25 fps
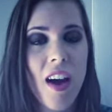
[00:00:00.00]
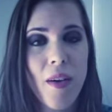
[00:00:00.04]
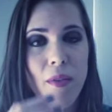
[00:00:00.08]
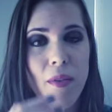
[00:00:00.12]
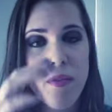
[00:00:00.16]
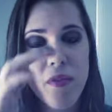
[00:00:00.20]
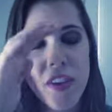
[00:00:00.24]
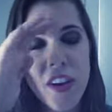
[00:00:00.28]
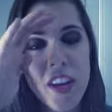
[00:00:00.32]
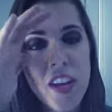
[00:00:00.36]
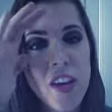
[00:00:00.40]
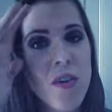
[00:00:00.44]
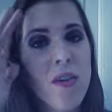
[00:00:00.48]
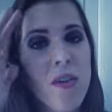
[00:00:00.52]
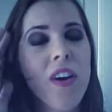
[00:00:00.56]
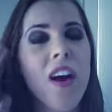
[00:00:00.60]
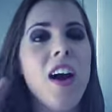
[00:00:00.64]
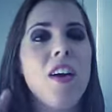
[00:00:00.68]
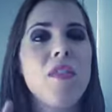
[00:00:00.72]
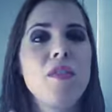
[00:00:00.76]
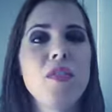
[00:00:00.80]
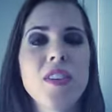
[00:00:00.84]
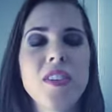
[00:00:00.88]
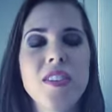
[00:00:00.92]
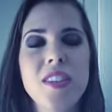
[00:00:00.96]
video
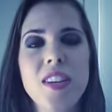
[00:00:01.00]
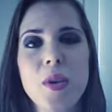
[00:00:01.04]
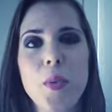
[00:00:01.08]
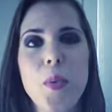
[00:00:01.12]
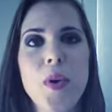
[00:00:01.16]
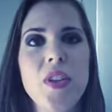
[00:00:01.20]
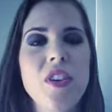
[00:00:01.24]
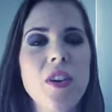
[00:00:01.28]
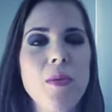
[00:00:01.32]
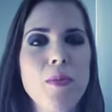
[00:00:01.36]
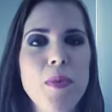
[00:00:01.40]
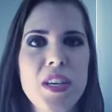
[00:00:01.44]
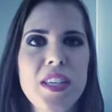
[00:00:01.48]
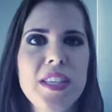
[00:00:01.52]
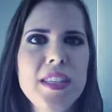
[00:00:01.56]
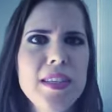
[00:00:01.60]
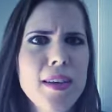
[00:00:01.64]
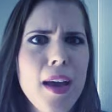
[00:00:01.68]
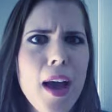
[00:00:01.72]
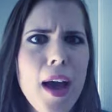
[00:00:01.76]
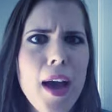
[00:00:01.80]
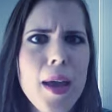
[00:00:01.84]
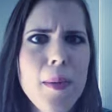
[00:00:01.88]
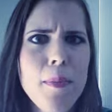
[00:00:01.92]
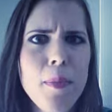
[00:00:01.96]
conferencing, whether it be
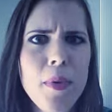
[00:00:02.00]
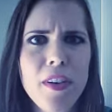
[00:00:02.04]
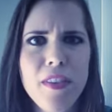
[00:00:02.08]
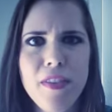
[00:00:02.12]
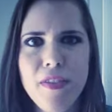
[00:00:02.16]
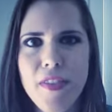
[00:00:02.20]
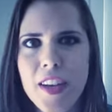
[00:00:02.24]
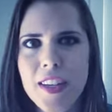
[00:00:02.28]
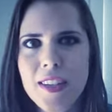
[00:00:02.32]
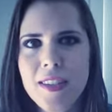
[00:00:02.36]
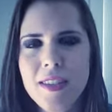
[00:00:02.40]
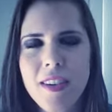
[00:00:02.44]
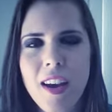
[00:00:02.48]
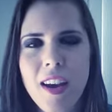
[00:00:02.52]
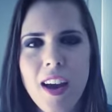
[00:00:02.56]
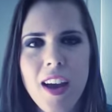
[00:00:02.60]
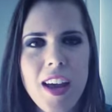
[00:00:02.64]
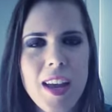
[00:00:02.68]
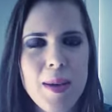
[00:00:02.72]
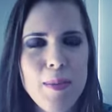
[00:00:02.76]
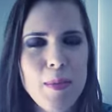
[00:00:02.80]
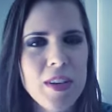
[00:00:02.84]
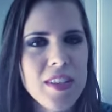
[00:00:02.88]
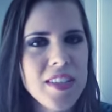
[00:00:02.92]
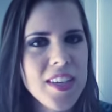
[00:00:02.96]
Skype or
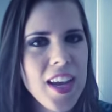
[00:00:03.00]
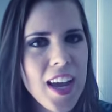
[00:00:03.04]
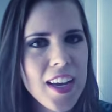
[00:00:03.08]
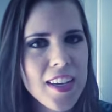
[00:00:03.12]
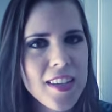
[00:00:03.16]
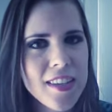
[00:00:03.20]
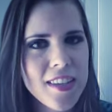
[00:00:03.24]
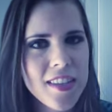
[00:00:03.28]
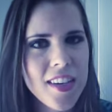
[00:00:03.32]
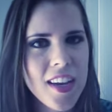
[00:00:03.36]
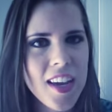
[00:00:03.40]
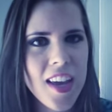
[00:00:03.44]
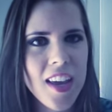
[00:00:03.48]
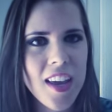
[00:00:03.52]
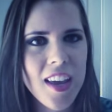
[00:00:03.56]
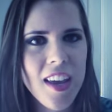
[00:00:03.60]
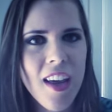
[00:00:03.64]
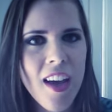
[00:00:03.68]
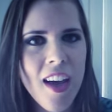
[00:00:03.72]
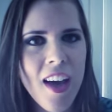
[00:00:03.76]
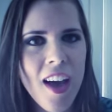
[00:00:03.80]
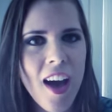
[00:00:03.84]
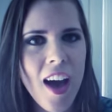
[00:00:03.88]
FaceTime or texting.